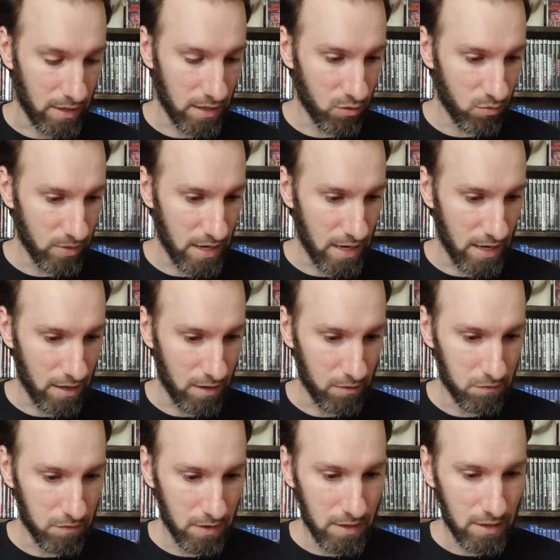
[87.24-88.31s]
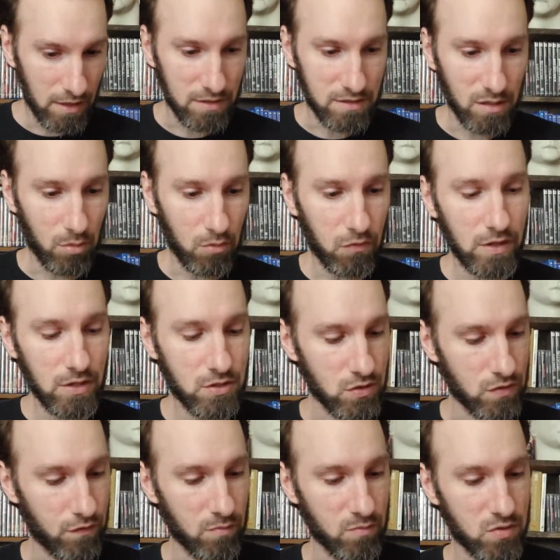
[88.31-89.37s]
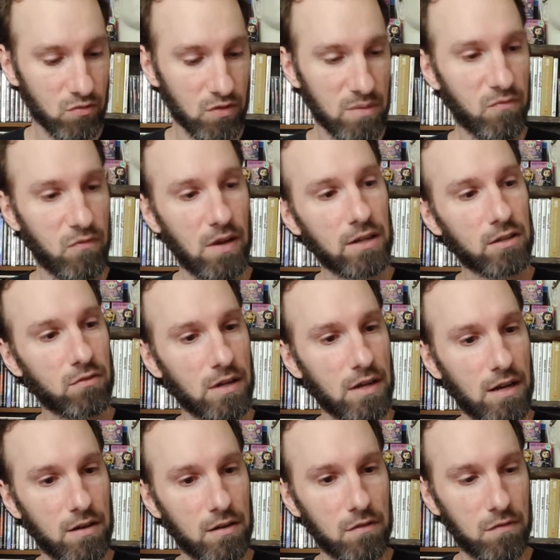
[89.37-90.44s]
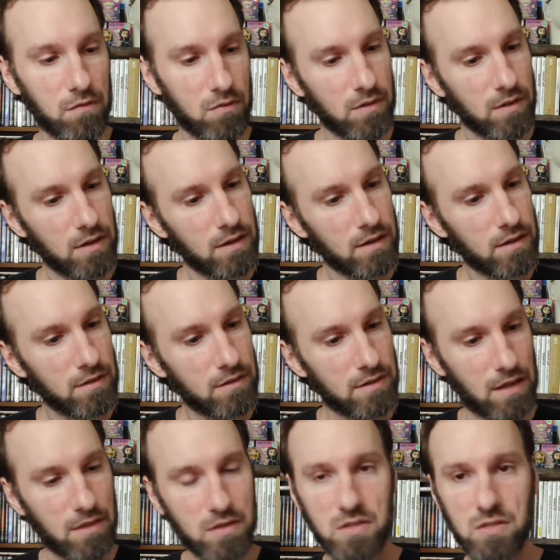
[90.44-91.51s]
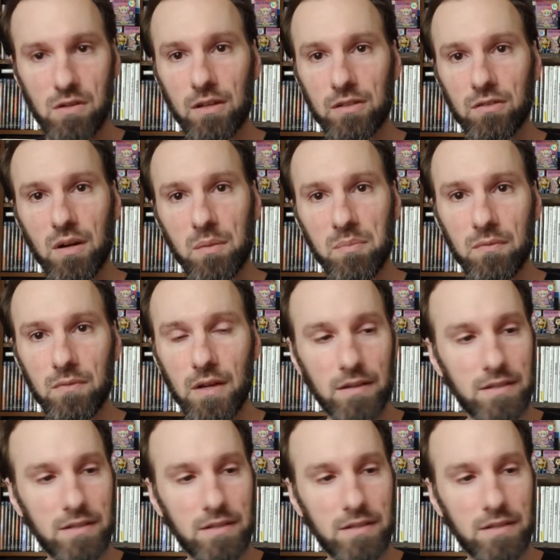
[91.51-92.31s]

And here we have a double feature from Scream Factory of Deathstalker.